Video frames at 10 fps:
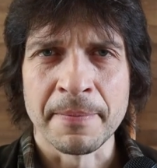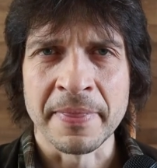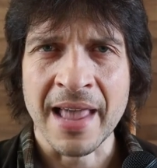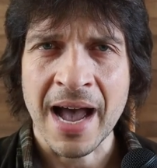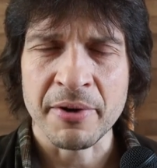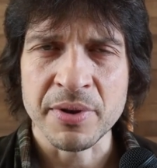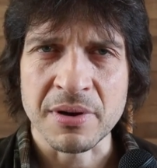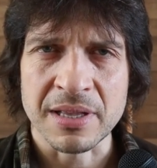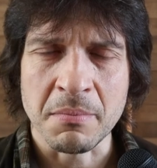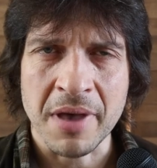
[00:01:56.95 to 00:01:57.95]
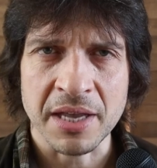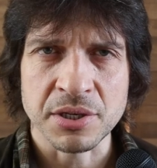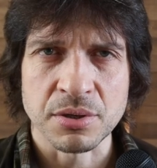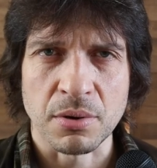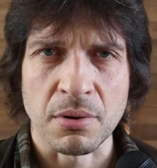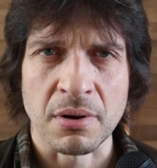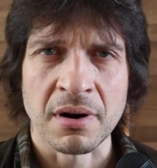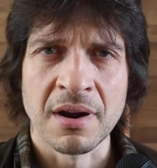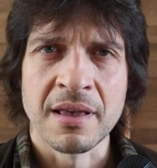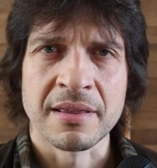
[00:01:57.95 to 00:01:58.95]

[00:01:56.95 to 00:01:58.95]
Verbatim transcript: Now you can make sure